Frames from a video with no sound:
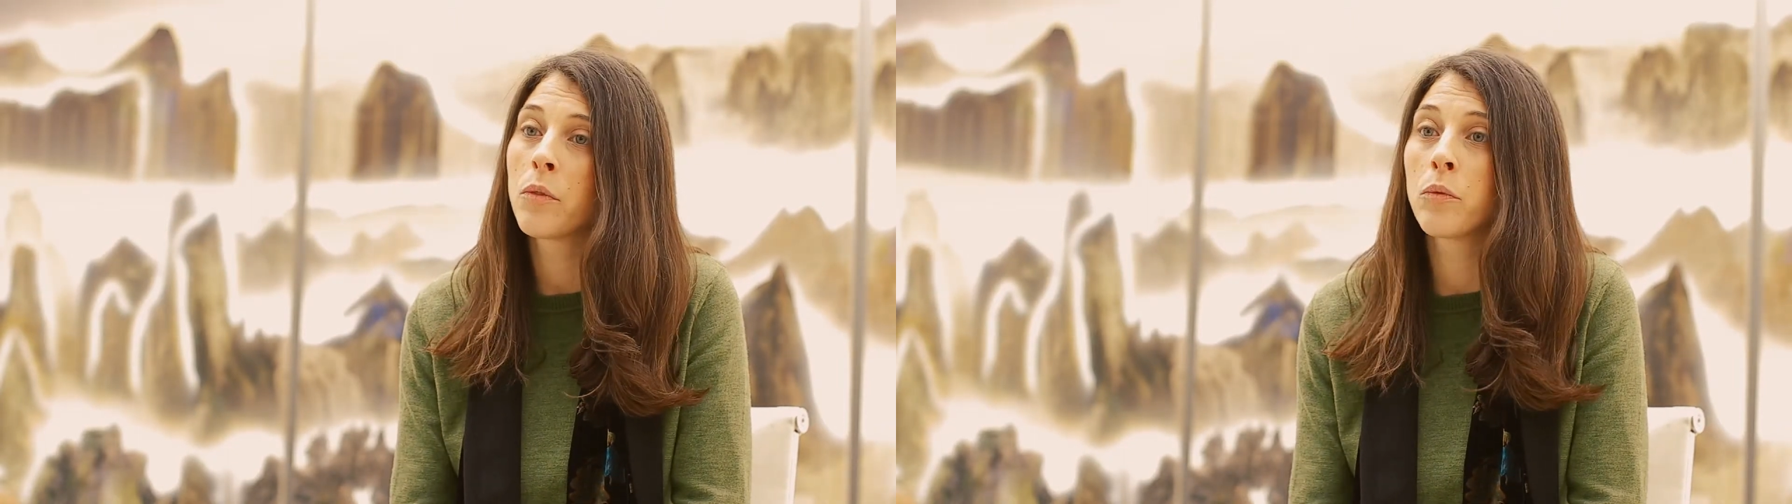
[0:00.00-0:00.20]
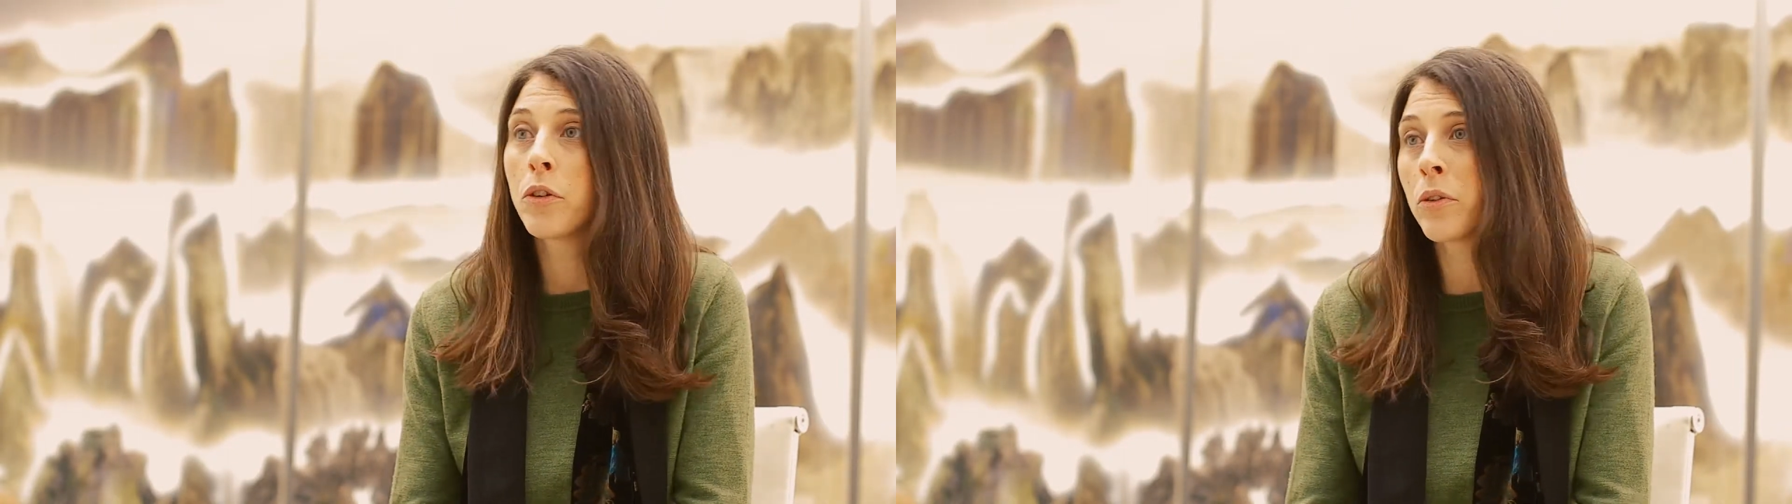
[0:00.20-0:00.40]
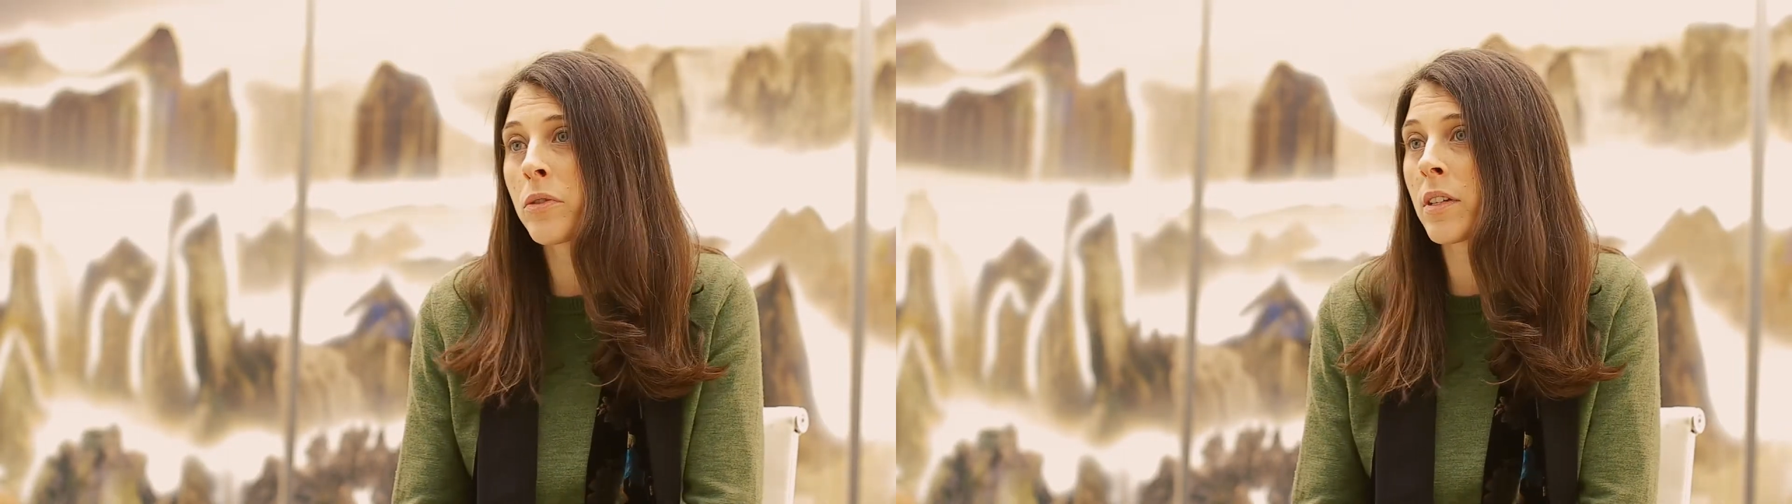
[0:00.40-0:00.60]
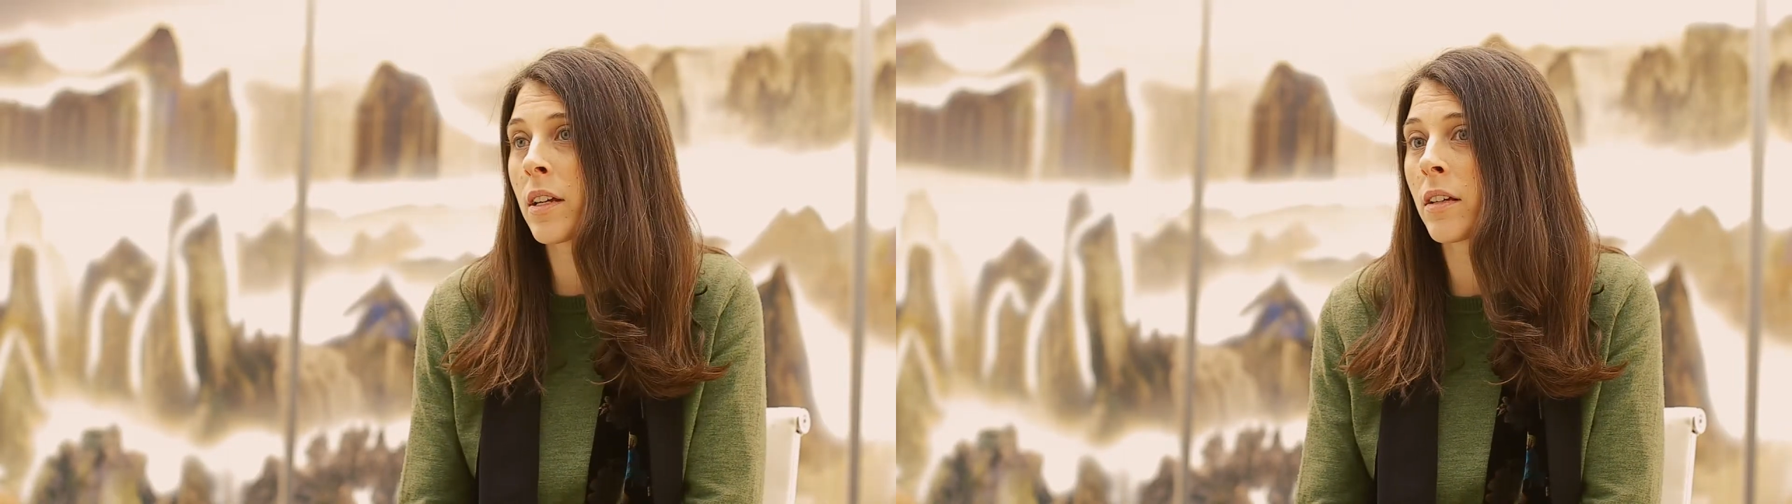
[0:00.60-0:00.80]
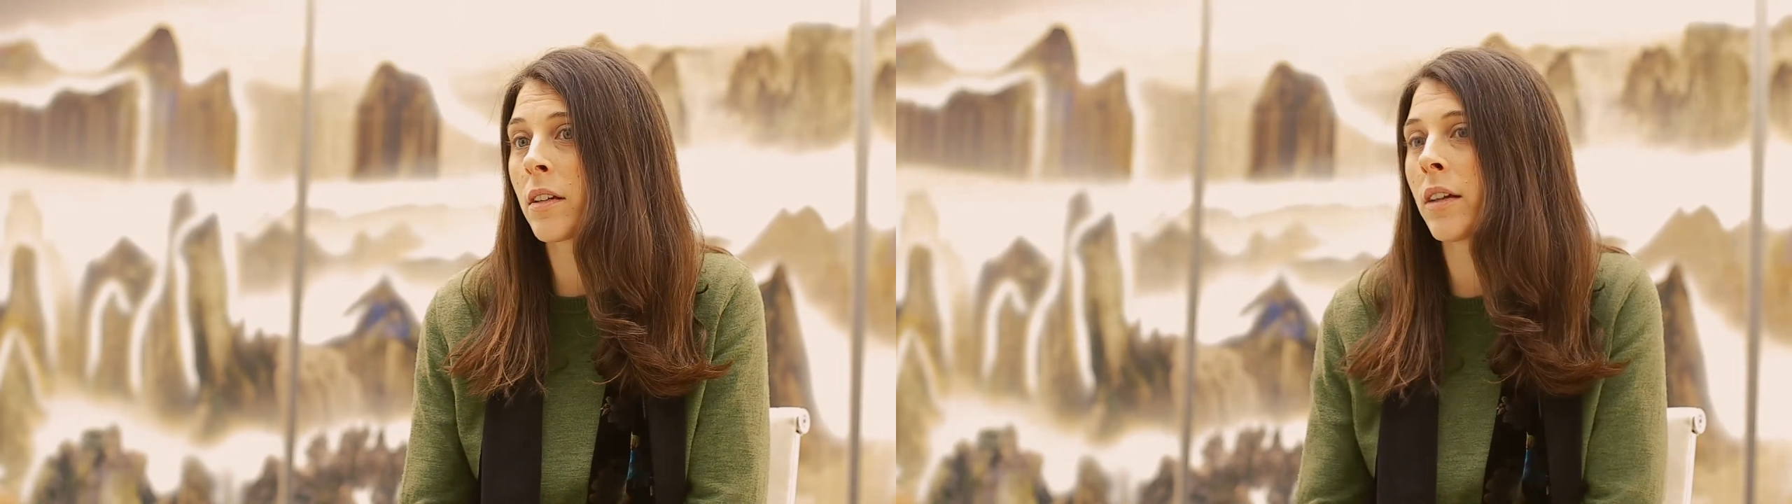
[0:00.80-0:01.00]

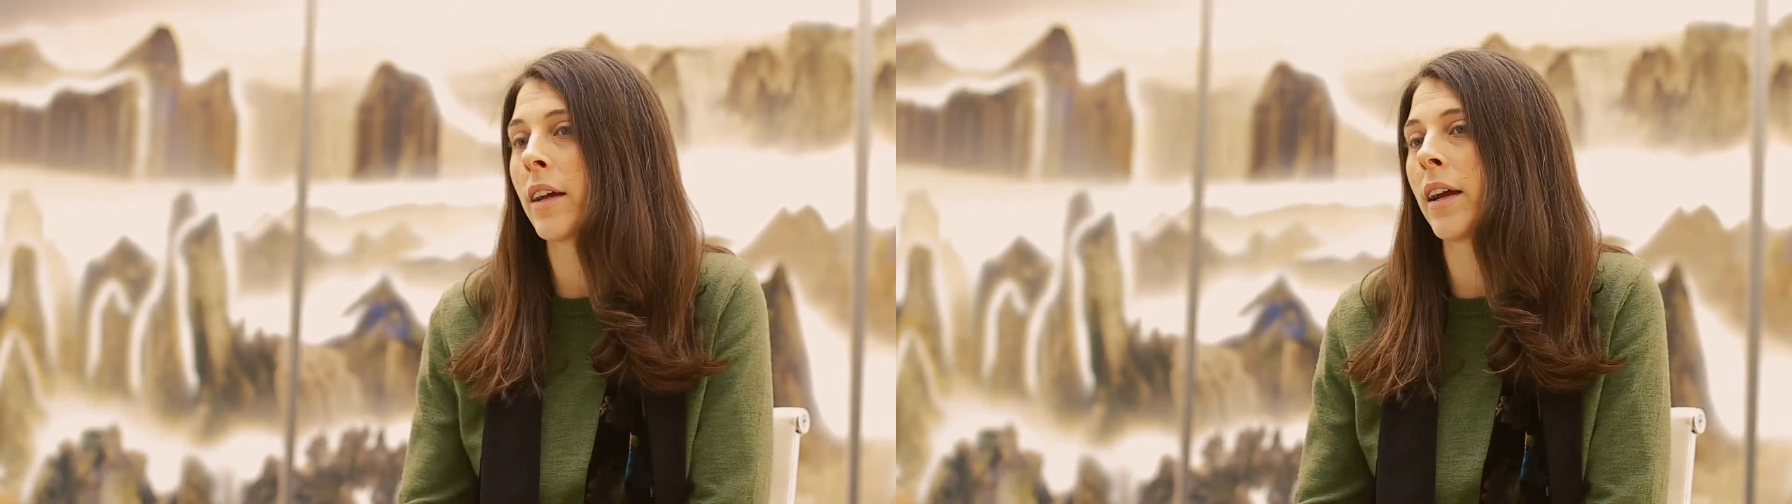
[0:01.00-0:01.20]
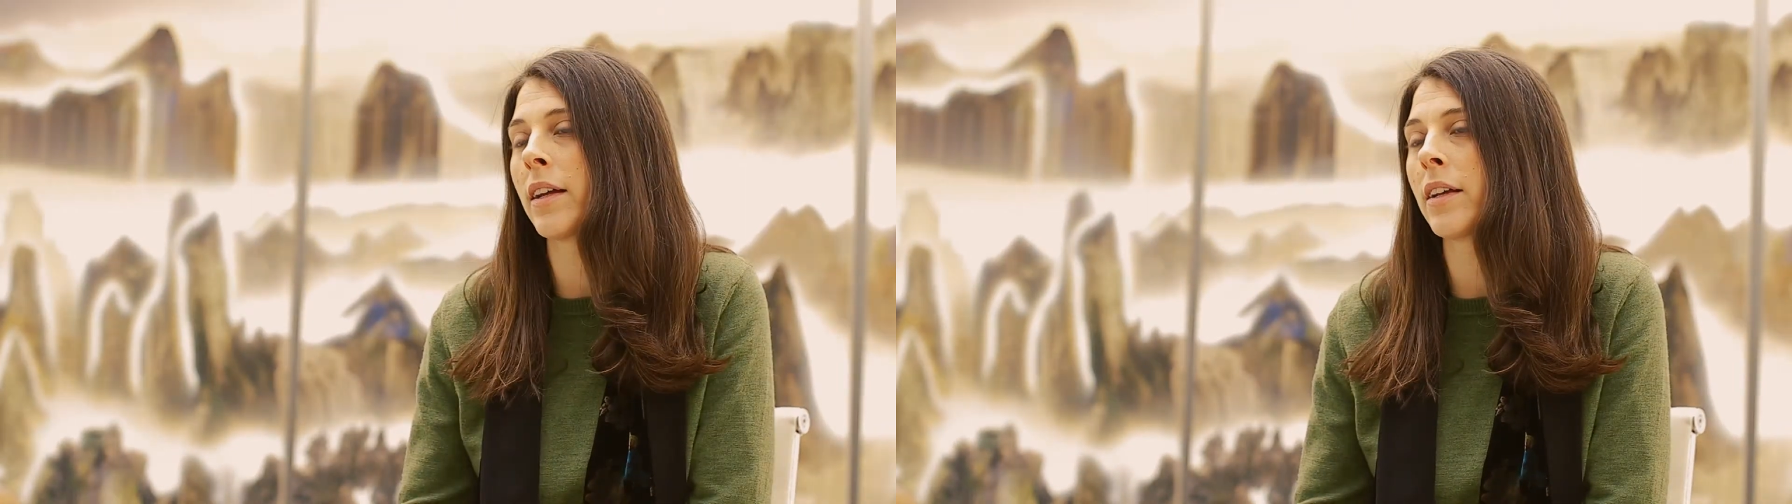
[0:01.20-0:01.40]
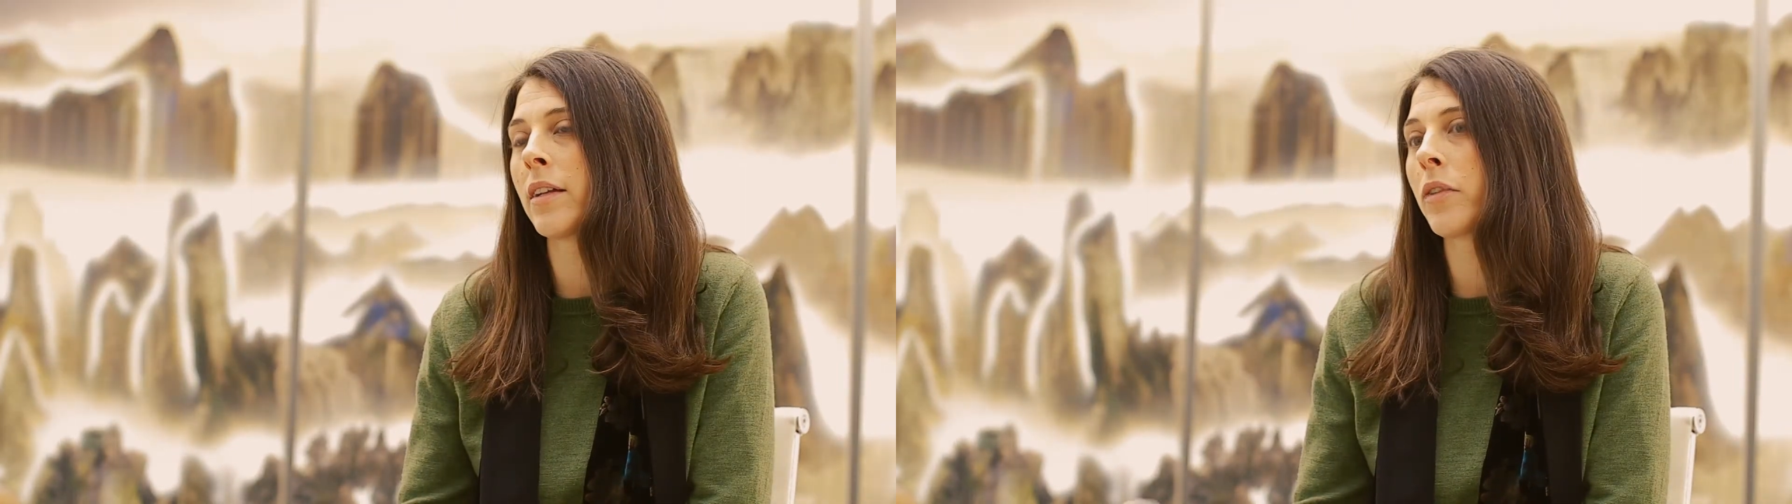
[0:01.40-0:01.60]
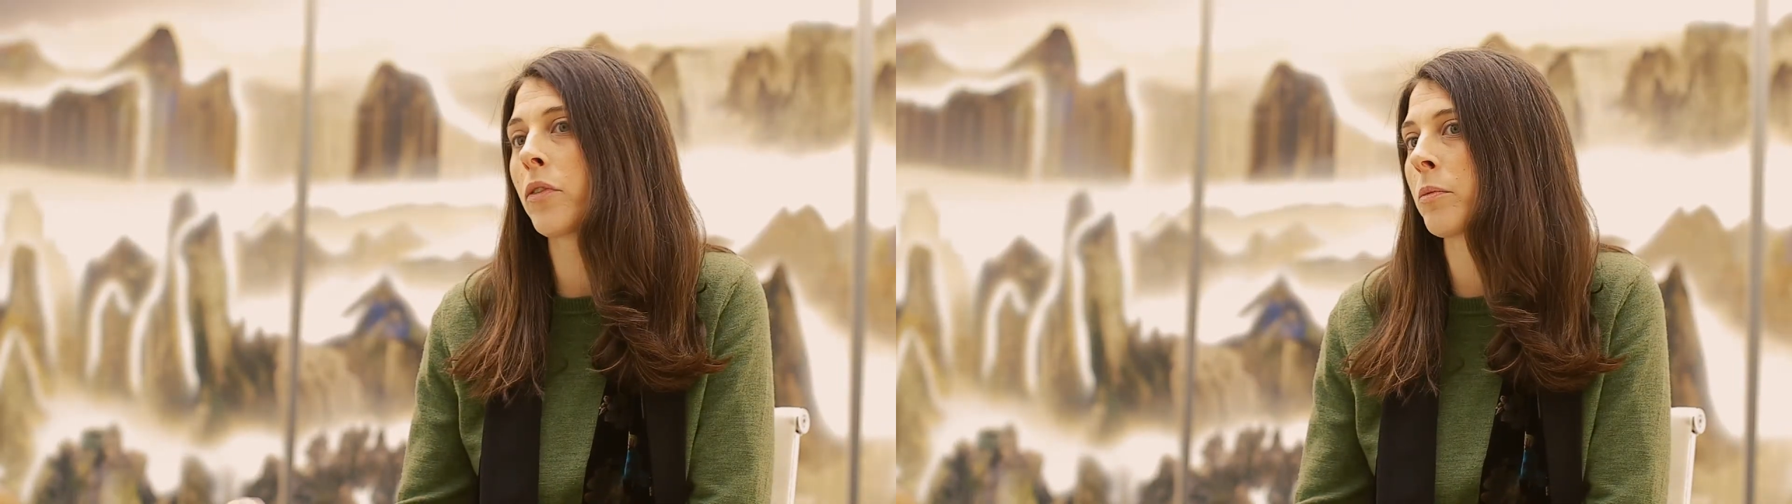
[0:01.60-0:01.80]
reducing calls